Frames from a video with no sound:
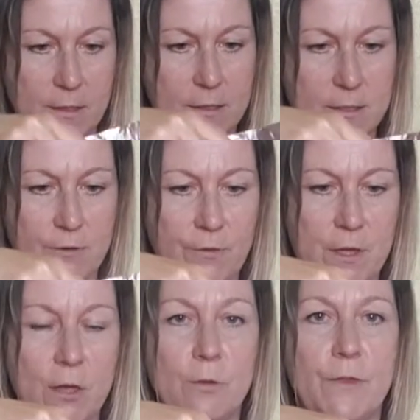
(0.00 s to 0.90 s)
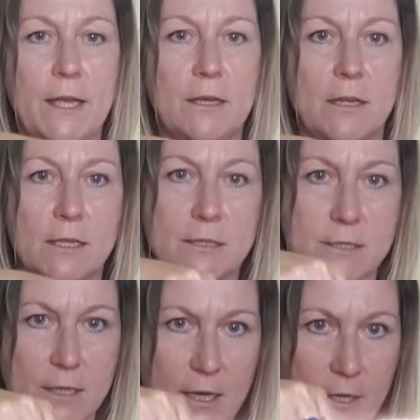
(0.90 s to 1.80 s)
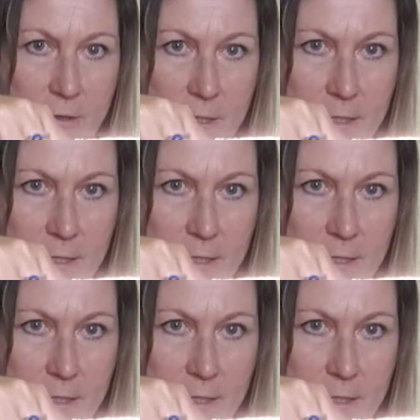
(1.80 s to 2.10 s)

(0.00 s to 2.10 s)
So if I hold that like so,